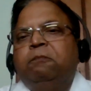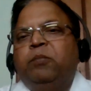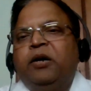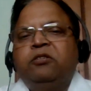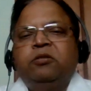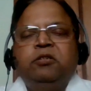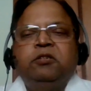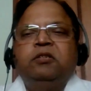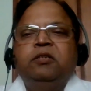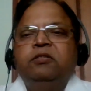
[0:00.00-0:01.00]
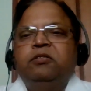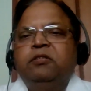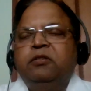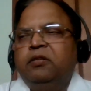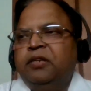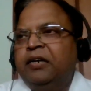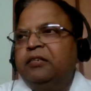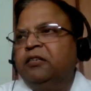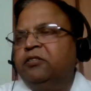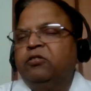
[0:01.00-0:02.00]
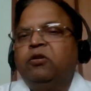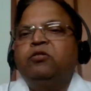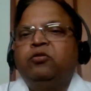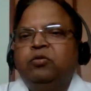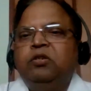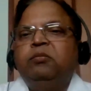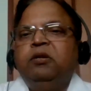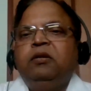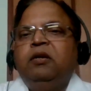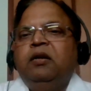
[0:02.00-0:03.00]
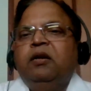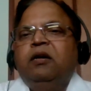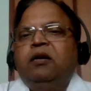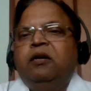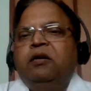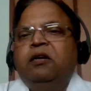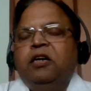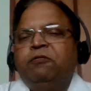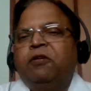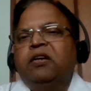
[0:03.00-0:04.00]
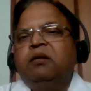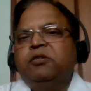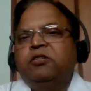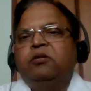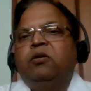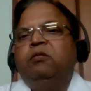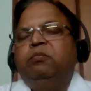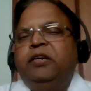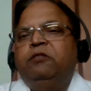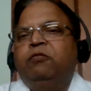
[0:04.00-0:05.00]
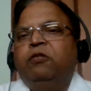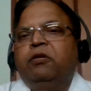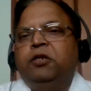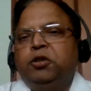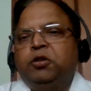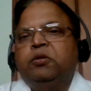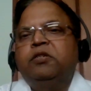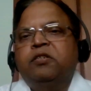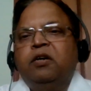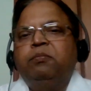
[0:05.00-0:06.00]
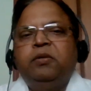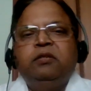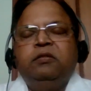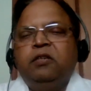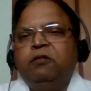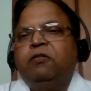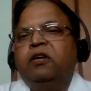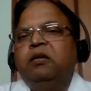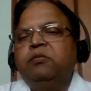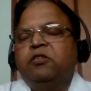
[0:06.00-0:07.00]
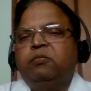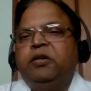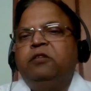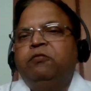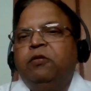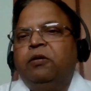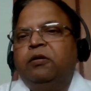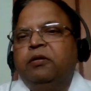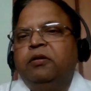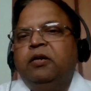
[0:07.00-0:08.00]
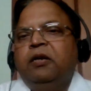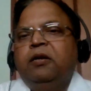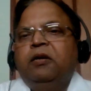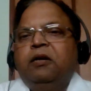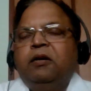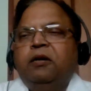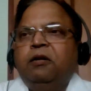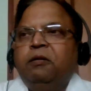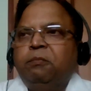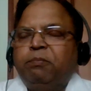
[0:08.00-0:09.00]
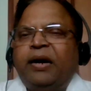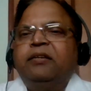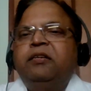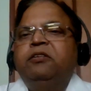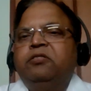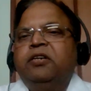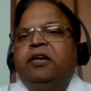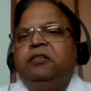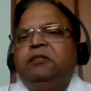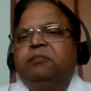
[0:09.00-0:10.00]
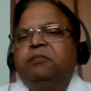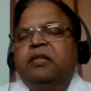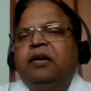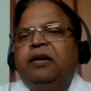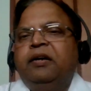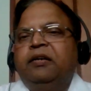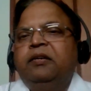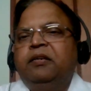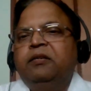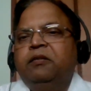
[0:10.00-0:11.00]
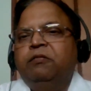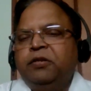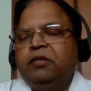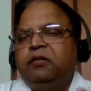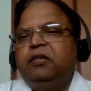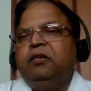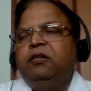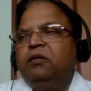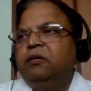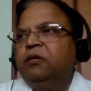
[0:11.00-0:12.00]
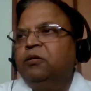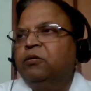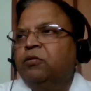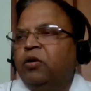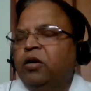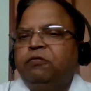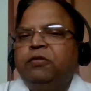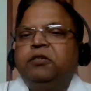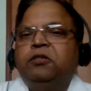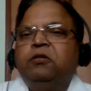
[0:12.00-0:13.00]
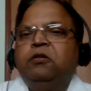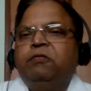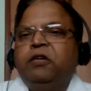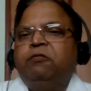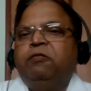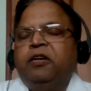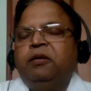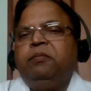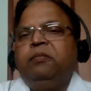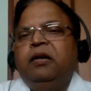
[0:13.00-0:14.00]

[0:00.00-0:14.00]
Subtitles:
My suggestion is that is not suitable. FRM is not made for insurance companies. FRM is made for banking side, and with the qualification of FRM,